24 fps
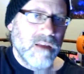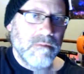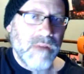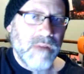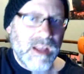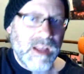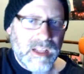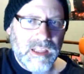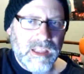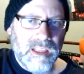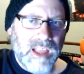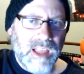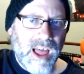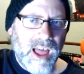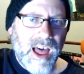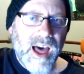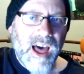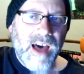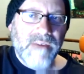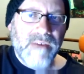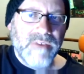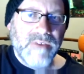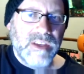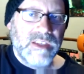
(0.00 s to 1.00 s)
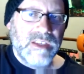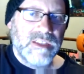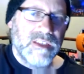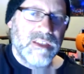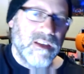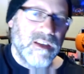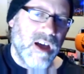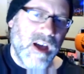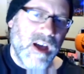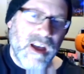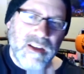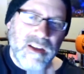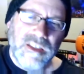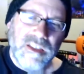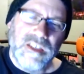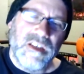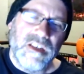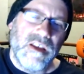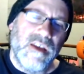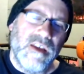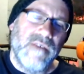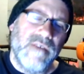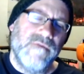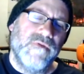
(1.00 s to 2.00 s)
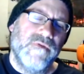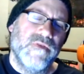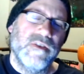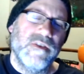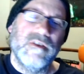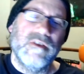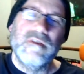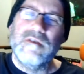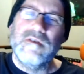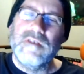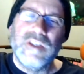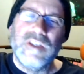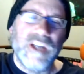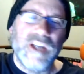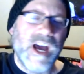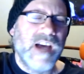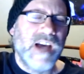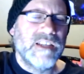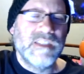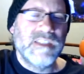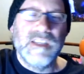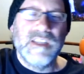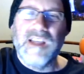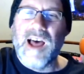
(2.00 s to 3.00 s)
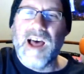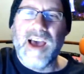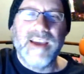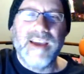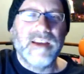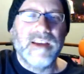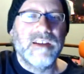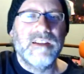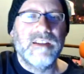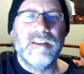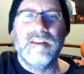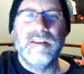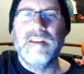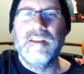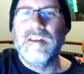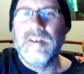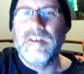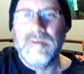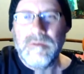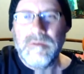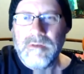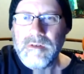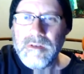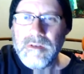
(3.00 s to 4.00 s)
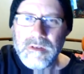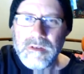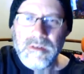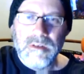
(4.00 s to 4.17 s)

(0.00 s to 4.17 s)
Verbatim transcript: love is gone, she flew just like a loon.